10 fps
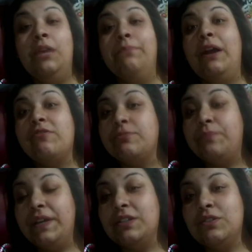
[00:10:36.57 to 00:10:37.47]
My
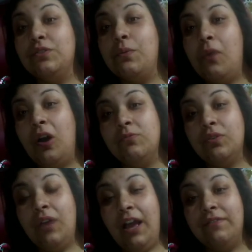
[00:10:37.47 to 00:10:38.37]
respects to the moms
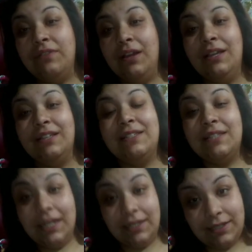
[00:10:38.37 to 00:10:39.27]
who have
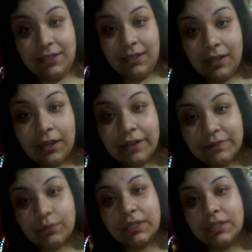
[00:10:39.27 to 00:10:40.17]
sets
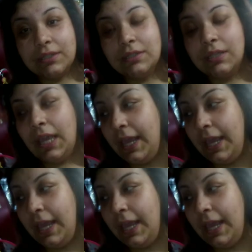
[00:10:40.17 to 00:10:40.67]
of twins.